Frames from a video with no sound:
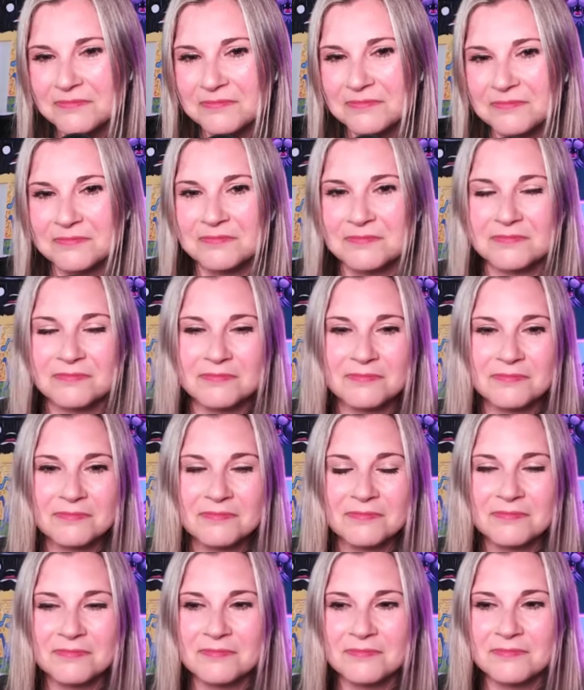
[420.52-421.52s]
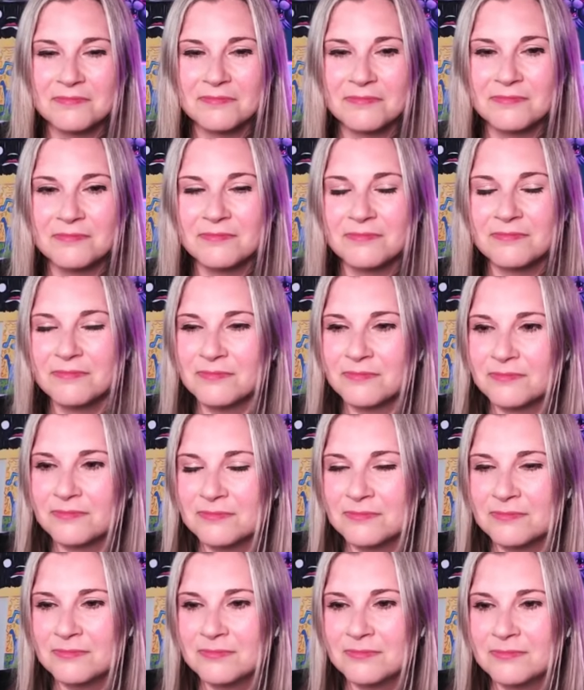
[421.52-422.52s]

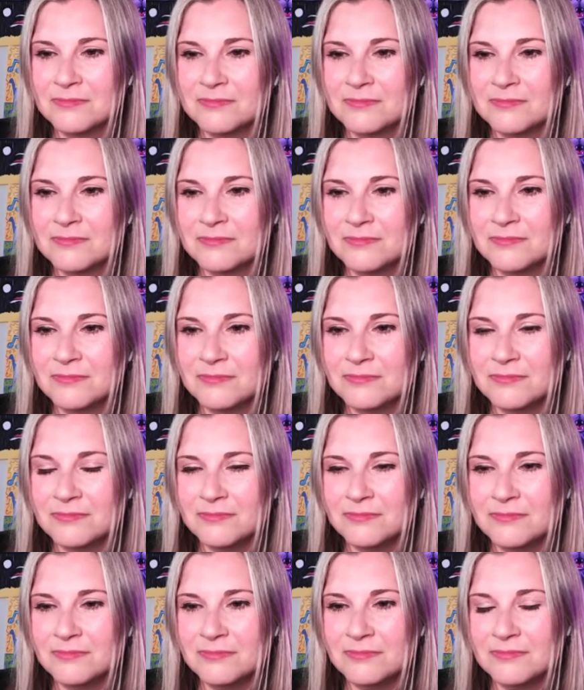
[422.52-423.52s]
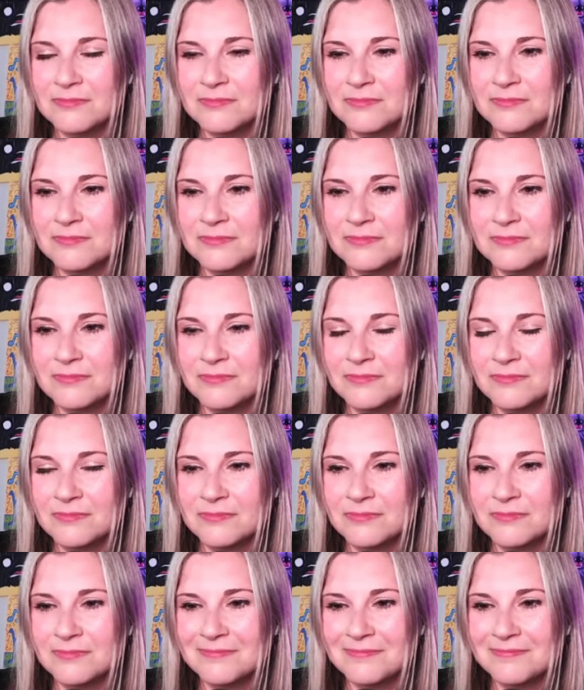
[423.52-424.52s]

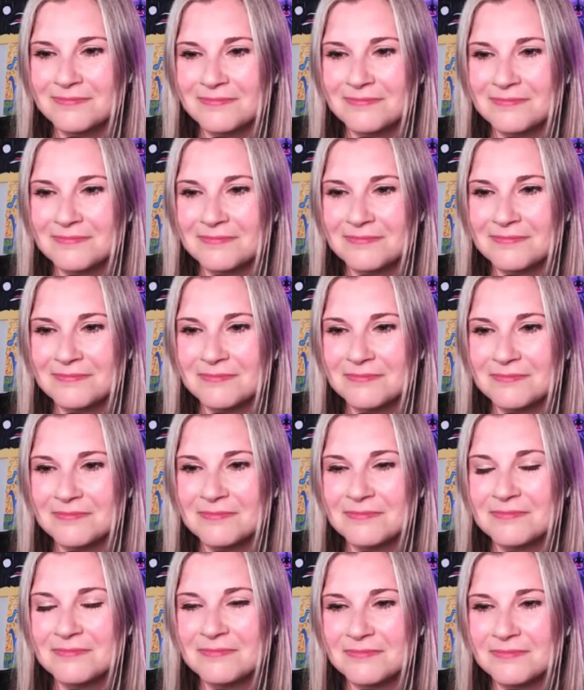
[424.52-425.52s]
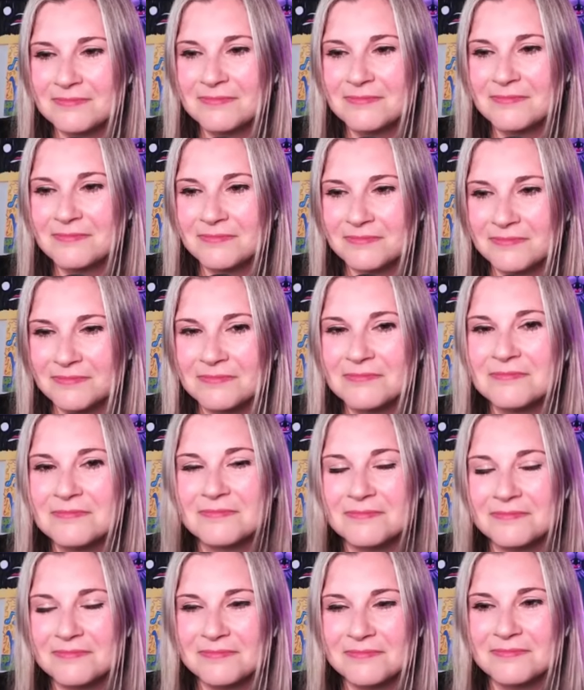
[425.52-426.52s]

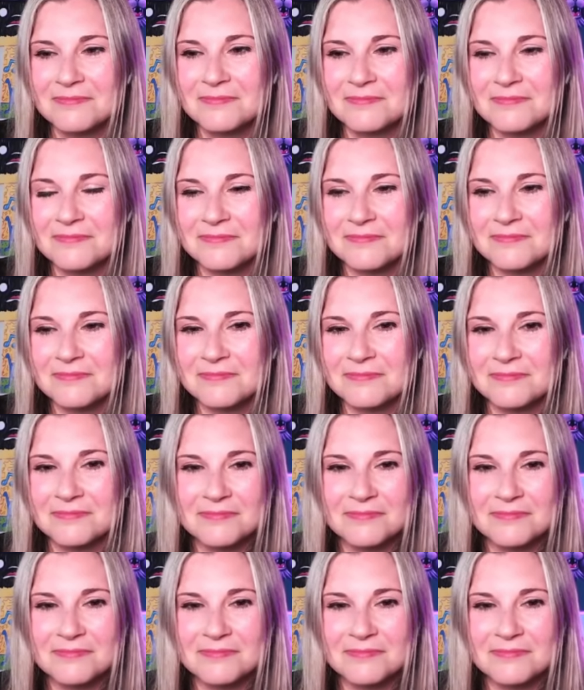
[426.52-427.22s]
This person isn't speaking.